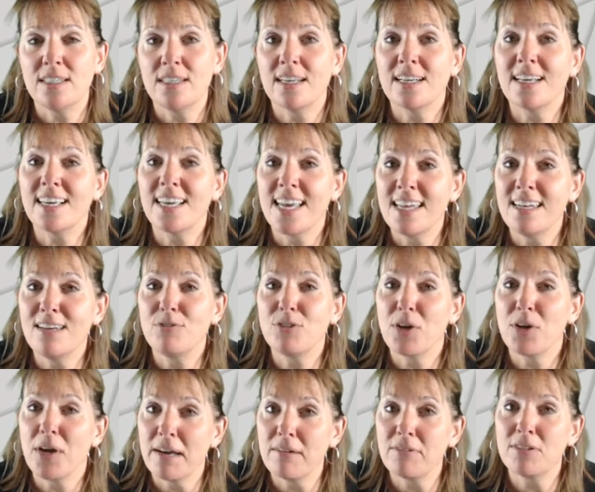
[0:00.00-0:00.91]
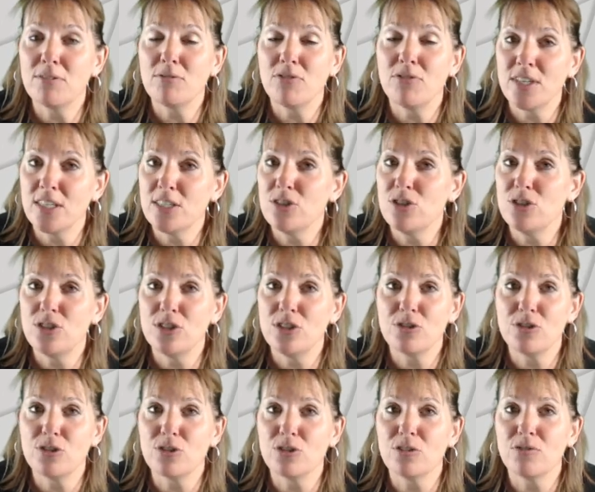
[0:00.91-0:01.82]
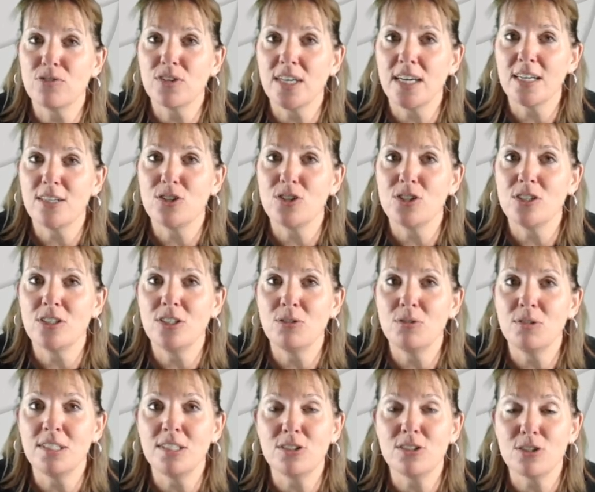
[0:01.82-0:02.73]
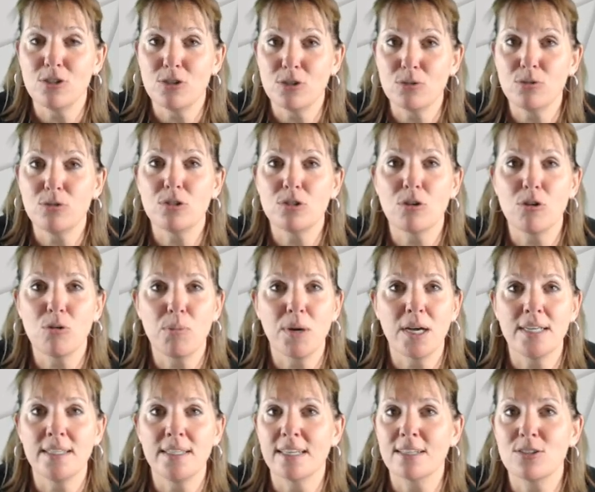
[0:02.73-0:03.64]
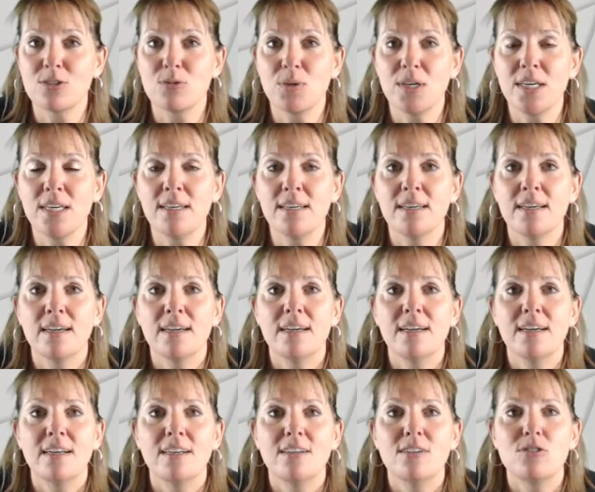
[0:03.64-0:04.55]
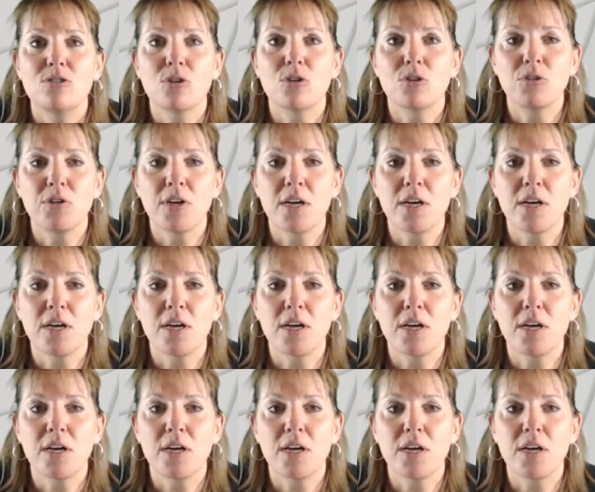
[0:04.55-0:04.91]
And again, if you haven't finished your certification, you need to do so by next week so you're